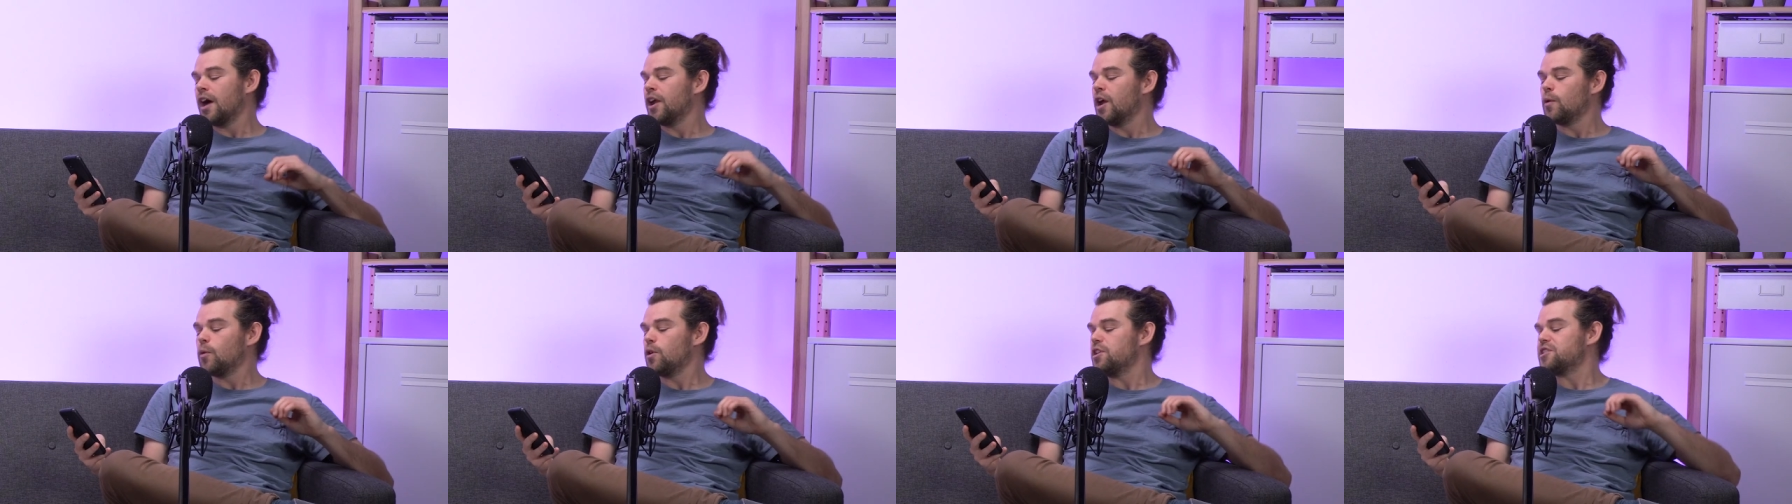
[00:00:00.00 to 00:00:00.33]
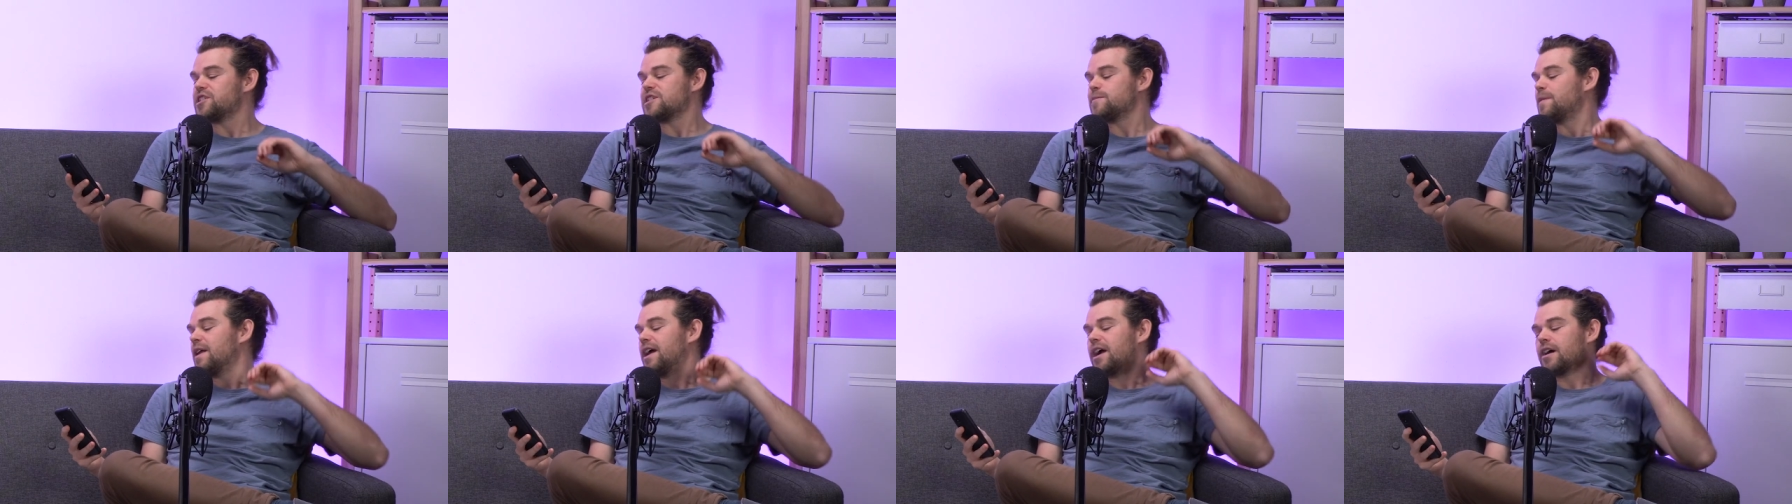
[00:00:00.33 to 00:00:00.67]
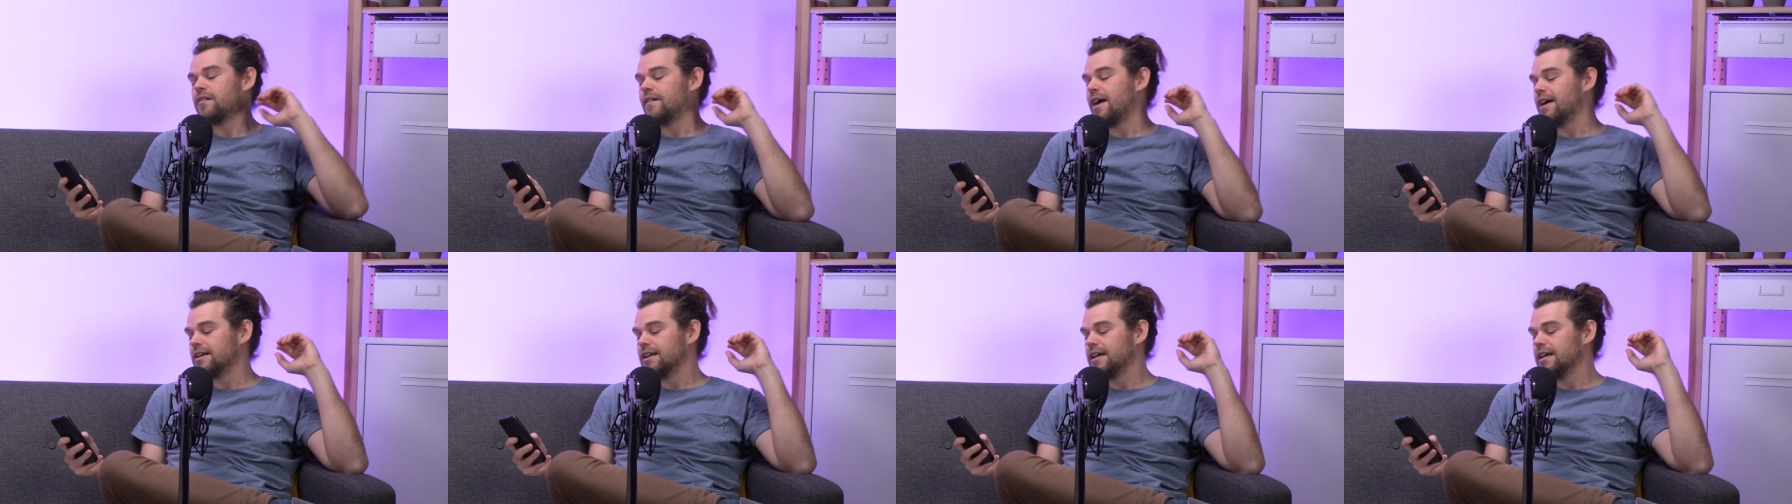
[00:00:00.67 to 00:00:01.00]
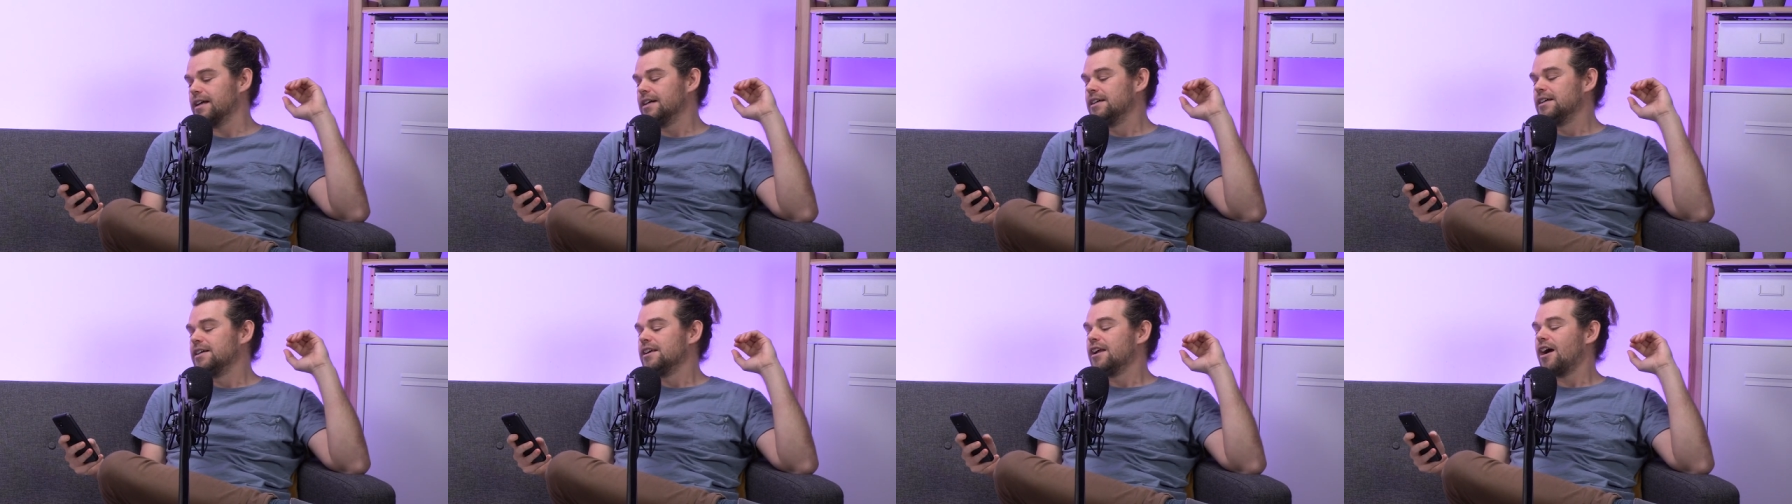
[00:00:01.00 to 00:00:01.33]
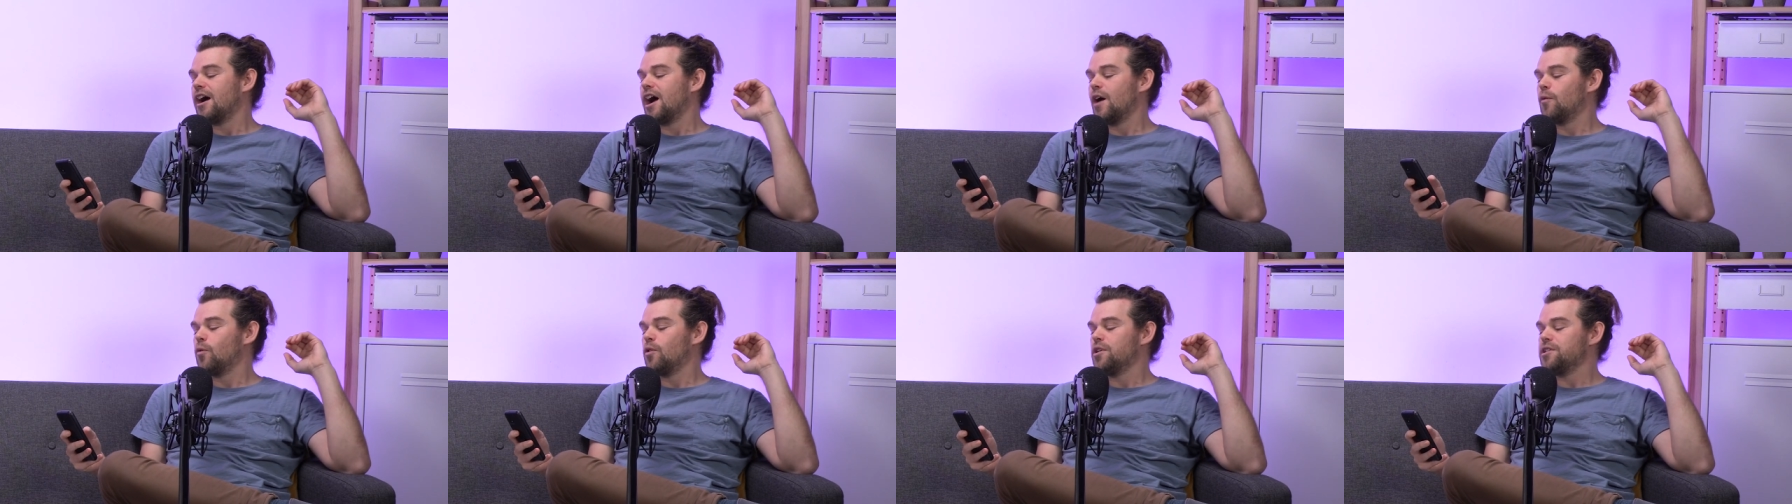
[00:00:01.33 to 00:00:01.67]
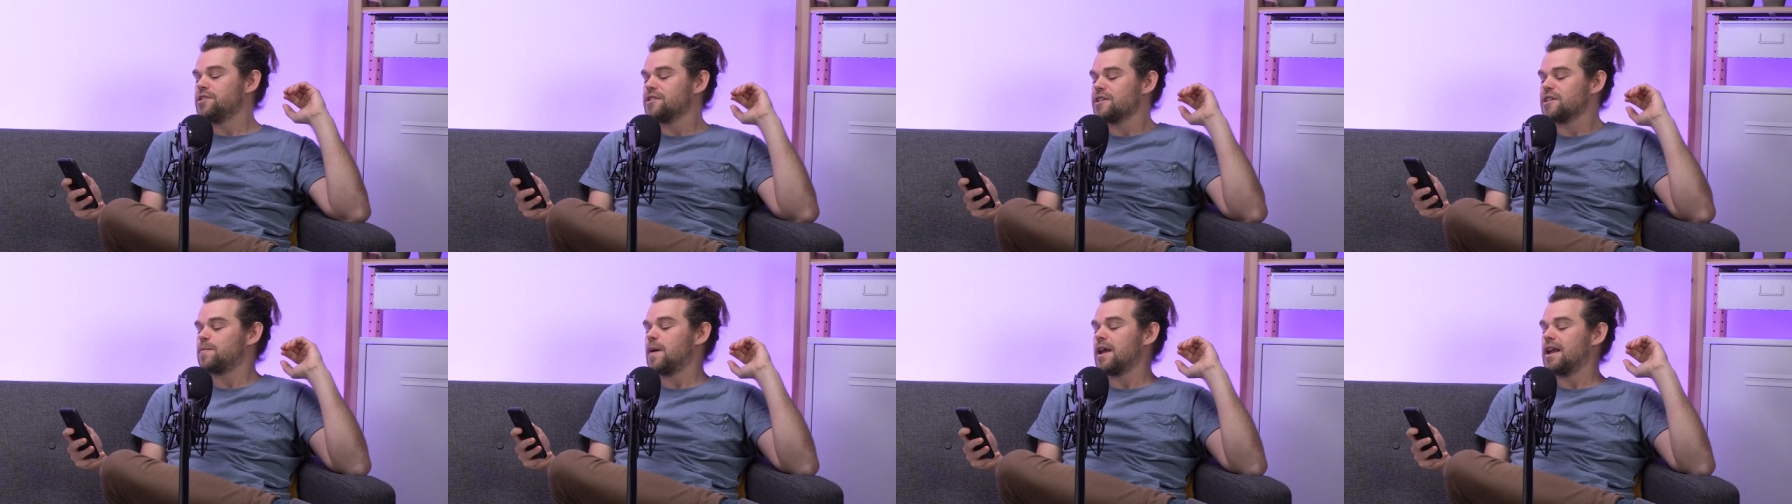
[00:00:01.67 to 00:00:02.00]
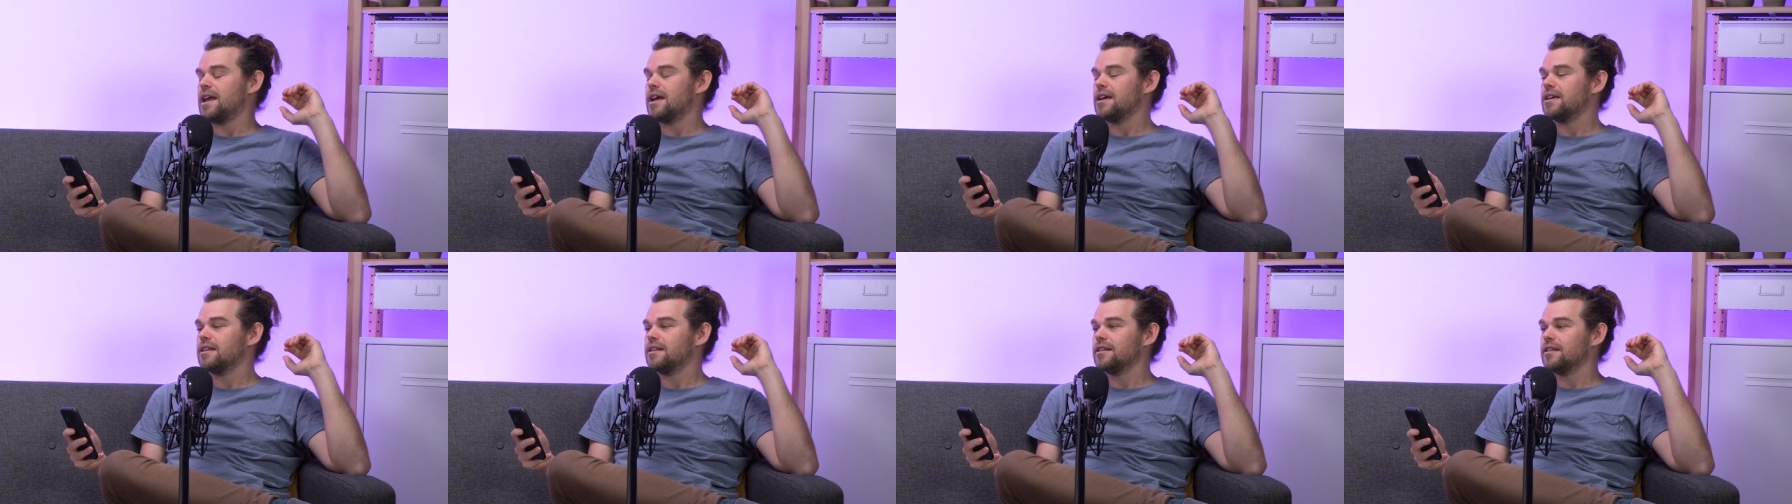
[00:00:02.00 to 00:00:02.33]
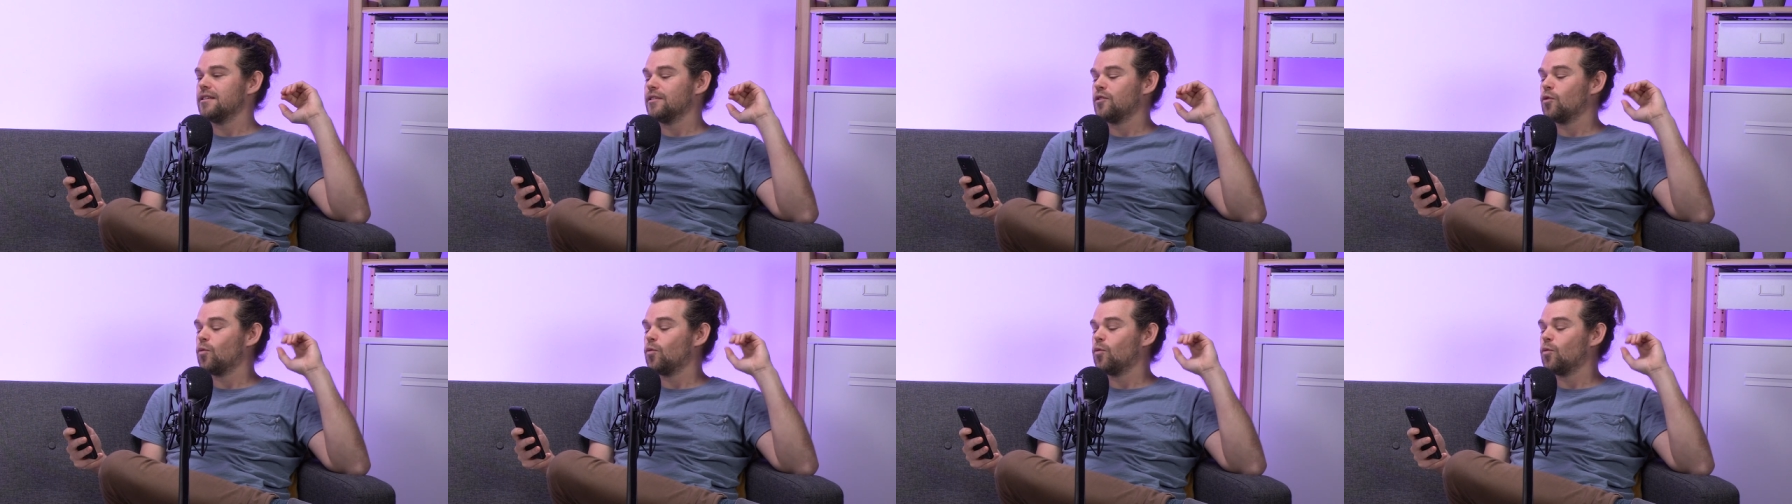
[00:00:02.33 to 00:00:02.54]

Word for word: I don't want you to spell it correctly. I want you to spell it